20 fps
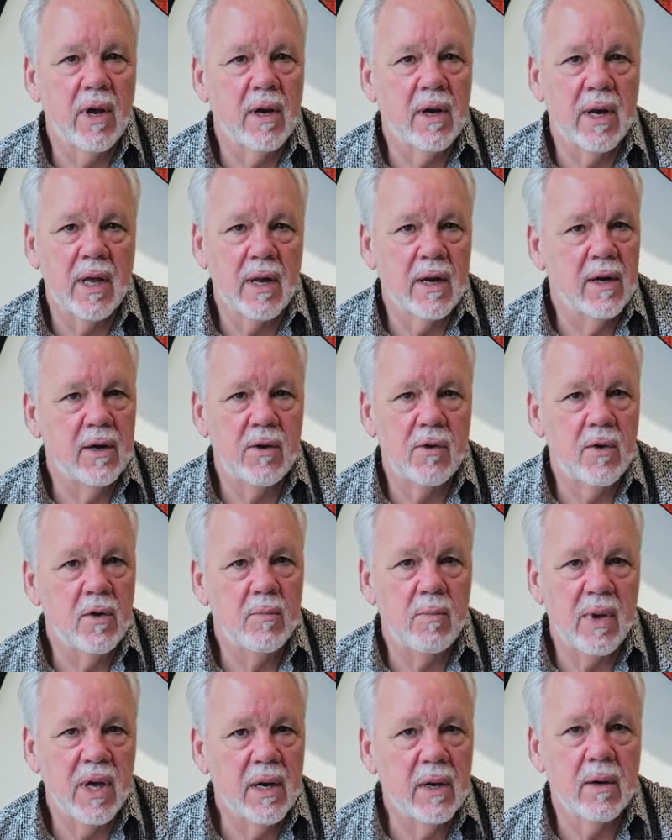out how to do
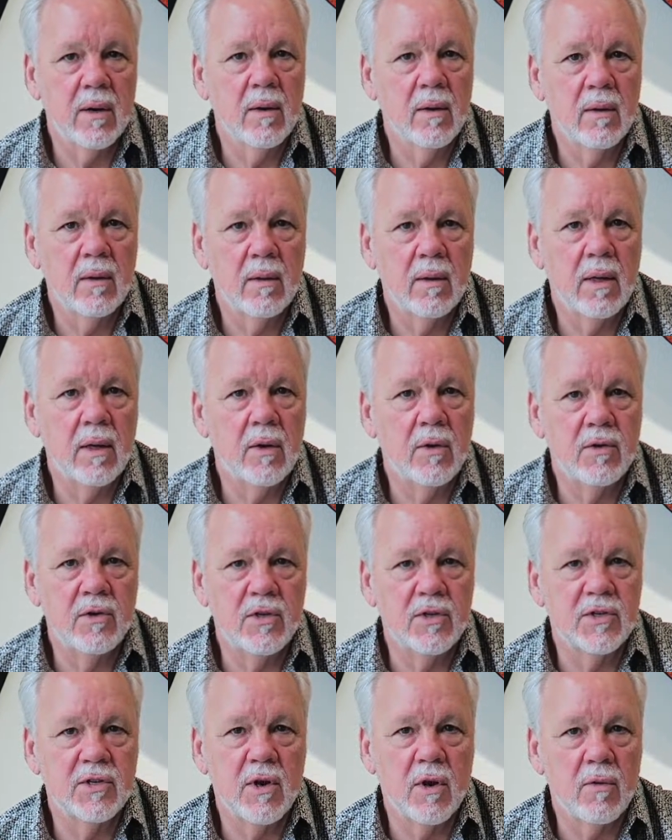it better. You'd
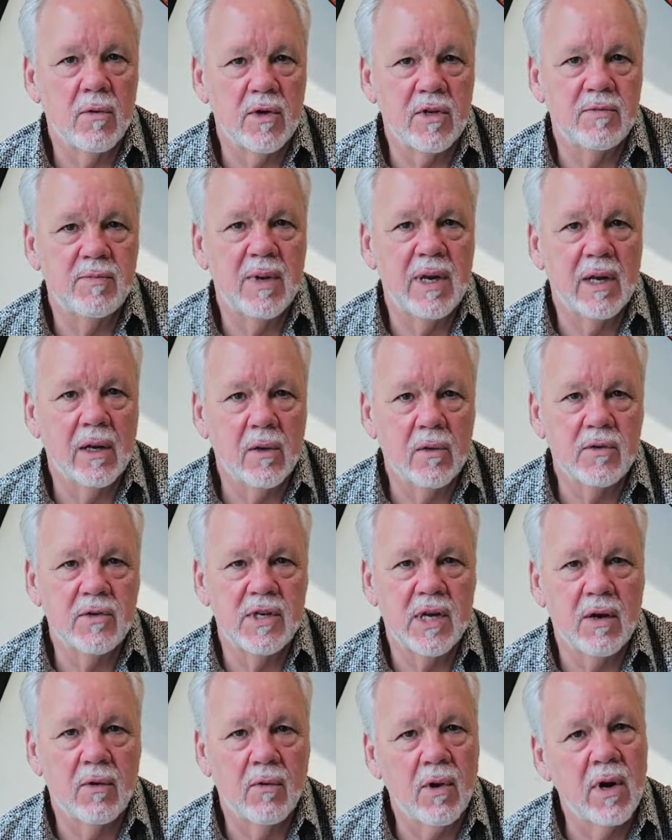just always be
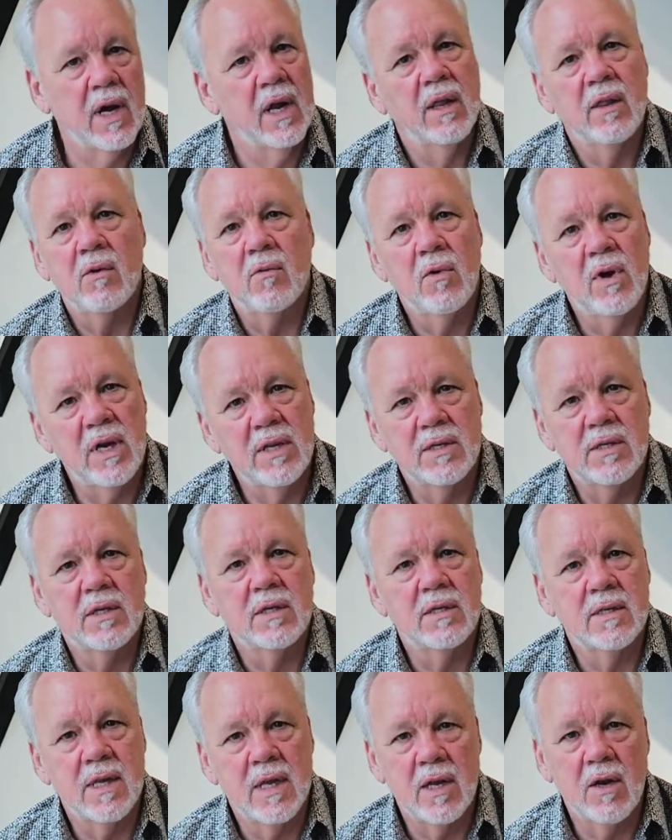losing running the
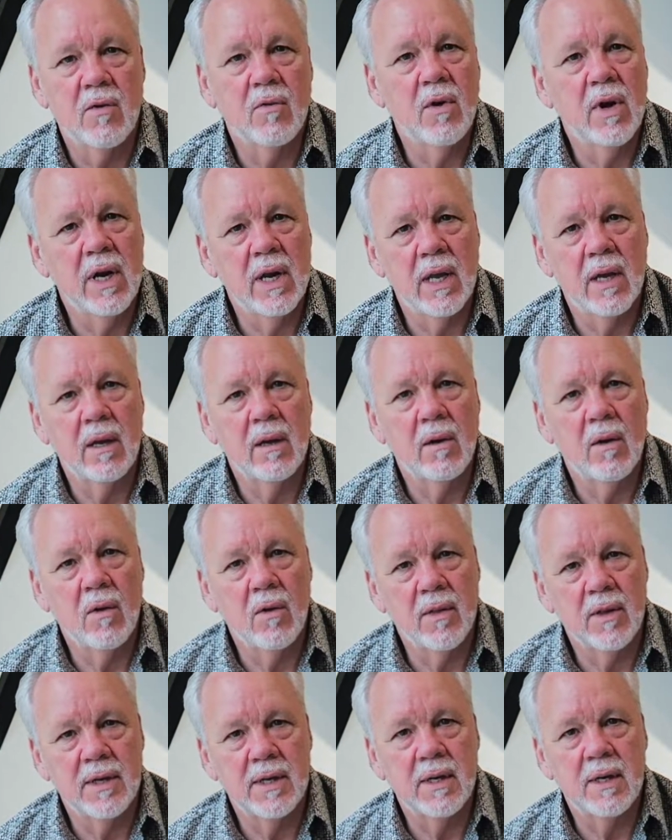races that you're running all the